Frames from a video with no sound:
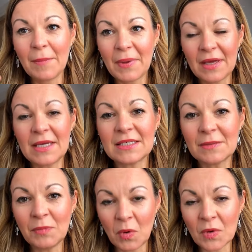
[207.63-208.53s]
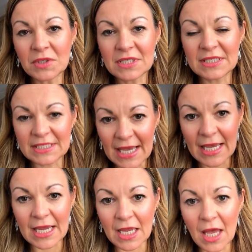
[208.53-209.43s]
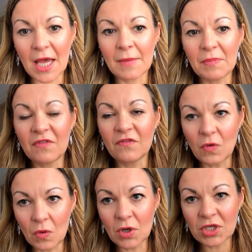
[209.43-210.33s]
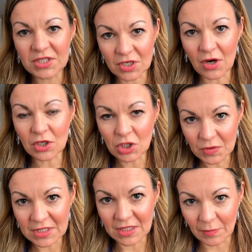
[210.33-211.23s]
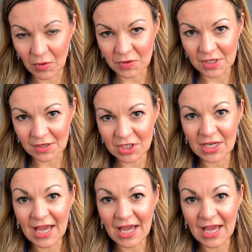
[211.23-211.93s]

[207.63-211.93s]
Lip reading: But it's important to say before you start using the product,